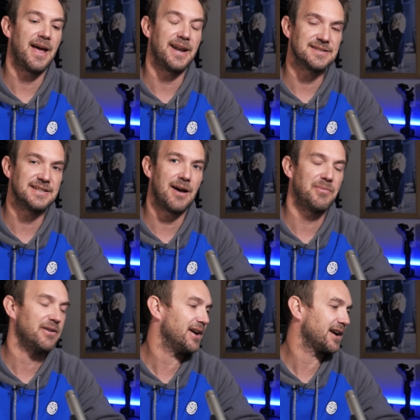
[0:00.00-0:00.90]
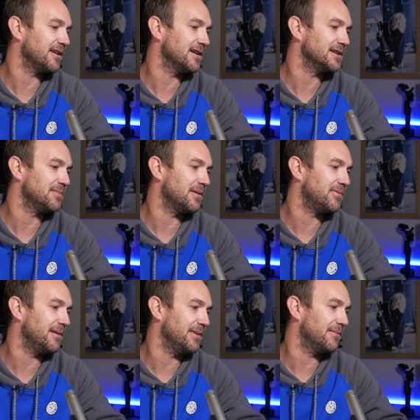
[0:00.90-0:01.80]
and it's now being recognised by
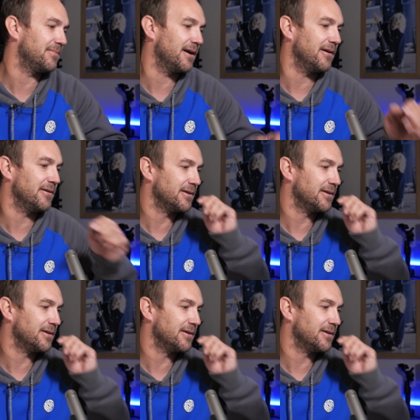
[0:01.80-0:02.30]
Premiere Pro.